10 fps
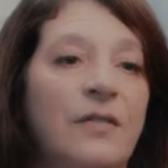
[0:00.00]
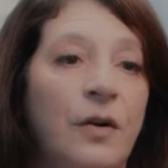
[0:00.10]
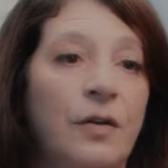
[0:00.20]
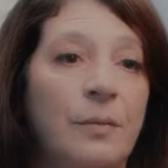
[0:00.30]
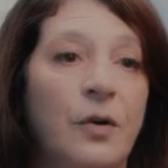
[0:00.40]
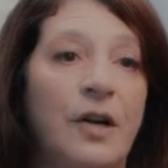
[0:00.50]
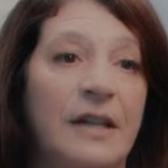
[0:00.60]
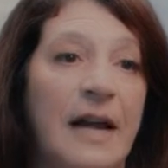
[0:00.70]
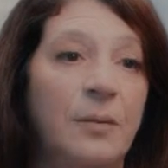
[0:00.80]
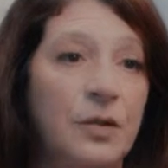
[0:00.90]
Furthermore,
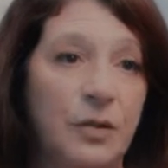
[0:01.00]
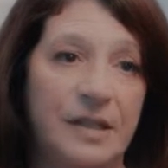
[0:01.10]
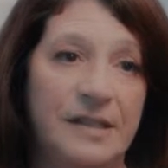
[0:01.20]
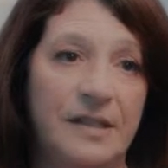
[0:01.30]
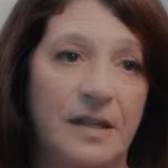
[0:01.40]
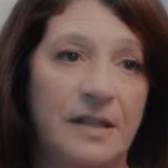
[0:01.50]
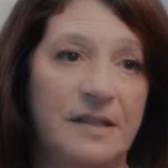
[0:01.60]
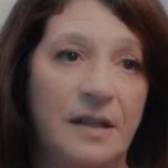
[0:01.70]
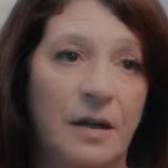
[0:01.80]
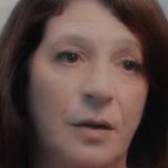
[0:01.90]
in laboratory studies,